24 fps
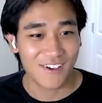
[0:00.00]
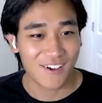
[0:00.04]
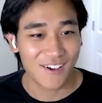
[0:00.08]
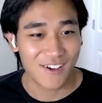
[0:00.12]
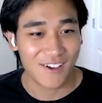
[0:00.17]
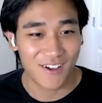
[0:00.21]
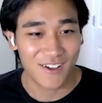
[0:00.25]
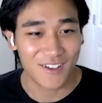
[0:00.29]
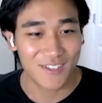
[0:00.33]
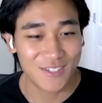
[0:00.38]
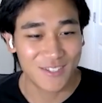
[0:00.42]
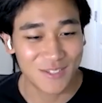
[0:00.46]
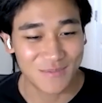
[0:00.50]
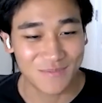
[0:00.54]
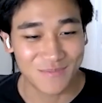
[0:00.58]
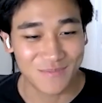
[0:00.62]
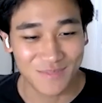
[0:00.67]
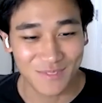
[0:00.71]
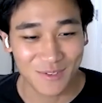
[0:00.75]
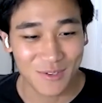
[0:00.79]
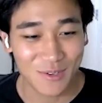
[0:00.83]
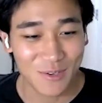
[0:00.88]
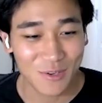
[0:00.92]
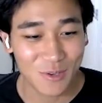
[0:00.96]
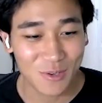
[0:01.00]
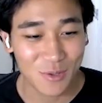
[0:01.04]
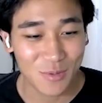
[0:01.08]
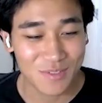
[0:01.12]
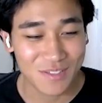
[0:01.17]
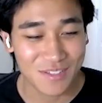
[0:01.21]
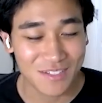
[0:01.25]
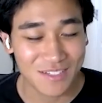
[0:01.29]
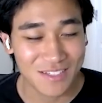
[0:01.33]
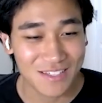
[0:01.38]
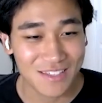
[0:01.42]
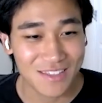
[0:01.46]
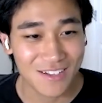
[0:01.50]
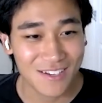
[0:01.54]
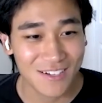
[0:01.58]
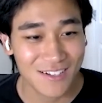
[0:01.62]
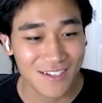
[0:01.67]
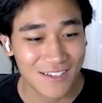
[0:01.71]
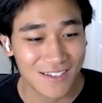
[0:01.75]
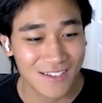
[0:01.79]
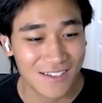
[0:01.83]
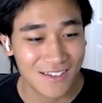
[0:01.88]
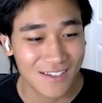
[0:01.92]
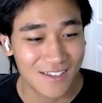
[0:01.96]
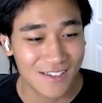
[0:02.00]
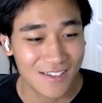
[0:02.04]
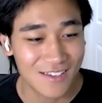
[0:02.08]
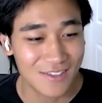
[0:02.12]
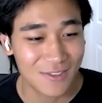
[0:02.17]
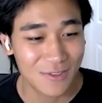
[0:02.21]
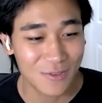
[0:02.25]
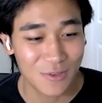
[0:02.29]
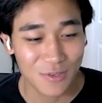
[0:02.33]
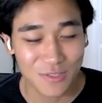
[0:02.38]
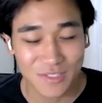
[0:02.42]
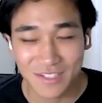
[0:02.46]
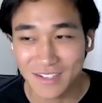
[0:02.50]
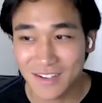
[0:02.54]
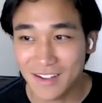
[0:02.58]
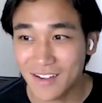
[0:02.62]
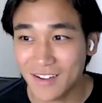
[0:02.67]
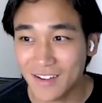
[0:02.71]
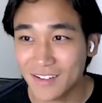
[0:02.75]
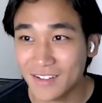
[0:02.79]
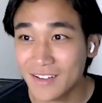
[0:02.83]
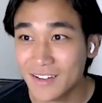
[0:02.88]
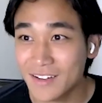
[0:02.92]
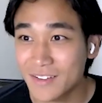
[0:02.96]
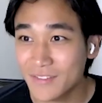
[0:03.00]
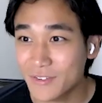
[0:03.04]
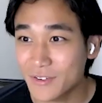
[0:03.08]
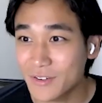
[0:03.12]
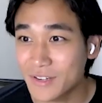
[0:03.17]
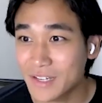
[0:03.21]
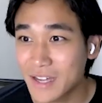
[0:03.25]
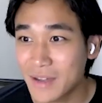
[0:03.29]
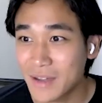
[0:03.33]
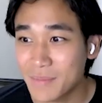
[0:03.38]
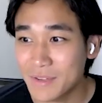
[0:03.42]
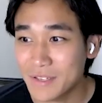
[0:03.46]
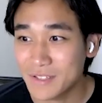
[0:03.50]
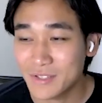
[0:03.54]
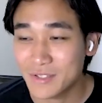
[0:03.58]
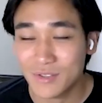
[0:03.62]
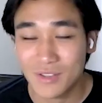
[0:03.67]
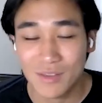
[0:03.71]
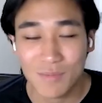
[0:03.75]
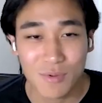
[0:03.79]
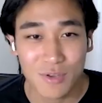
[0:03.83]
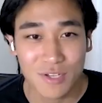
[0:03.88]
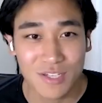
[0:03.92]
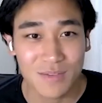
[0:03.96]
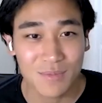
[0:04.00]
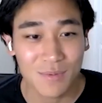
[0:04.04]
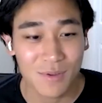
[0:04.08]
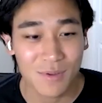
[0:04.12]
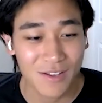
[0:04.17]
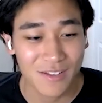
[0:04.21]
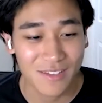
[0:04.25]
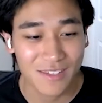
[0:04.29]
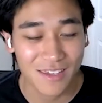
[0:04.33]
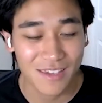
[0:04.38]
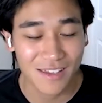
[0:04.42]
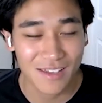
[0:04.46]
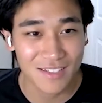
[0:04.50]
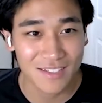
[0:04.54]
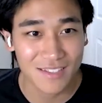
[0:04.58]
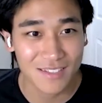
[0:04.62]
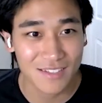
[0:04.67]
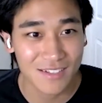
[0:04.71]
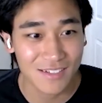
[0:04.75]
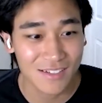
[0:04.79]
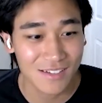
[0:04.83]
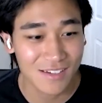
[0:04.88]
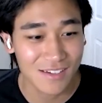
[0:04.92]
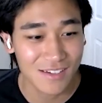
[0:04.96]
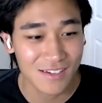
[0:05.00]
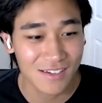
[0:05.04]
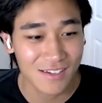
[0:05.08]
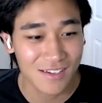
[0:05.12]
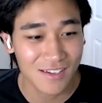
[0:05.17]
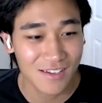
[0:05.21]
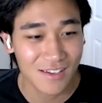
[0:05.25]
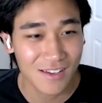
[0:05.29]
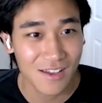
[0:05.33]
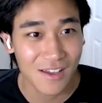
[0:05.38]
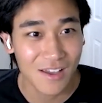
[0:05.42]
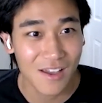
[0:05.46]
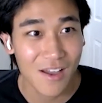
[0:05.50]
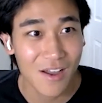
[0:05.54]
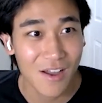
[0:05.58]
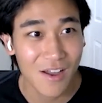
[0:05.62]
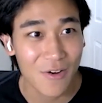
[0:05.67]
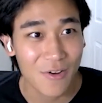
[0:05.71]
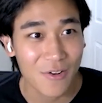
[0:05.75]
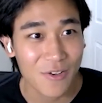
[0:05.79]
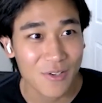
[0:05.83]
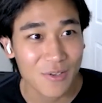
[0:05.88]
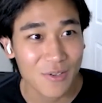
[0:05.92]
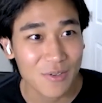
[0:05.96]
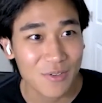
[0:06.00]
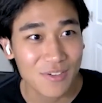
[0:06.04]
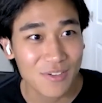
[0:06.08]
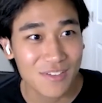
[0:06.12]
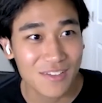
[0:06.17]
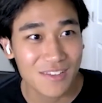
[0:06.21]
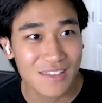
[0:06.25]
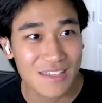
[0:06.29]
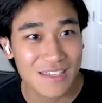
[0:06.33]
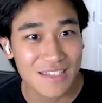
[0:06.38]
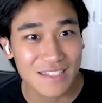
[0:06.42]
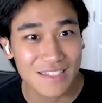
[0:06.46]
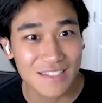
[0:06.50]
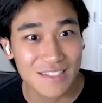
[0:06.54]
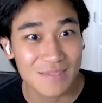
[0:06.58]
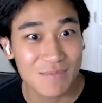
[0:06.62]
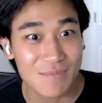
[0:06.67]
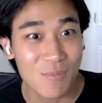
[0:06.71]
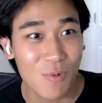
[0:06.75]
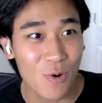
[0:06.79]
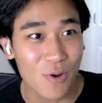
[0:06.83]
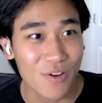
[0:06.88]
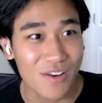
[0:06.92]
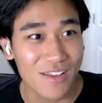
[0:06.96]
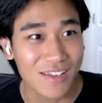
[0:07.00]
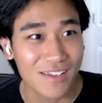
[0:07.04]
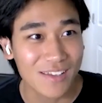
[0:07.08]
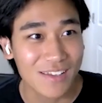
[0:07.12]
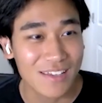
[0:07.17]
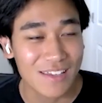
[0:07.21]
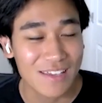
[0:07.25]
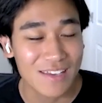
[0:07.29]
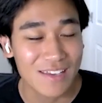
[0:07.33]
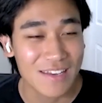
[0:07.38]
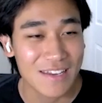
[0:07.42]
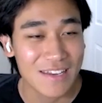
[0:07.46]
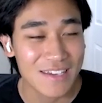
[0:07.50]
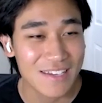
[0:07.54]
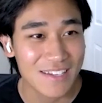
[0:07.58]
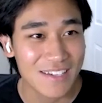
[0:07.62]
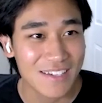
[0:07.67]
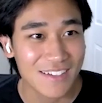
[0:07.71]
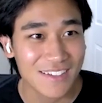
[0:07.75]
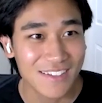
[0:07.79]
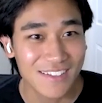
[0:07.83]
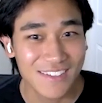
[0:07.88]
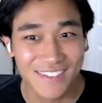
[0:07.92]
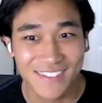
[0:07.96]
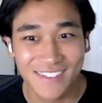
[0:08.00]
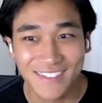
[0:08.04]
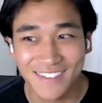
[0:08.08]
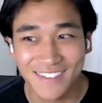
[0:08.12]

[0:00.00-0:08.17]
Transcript: Awesome. Lobsang Sither, Tojanang for coming to the Pija Podcast. How are you this morning in India?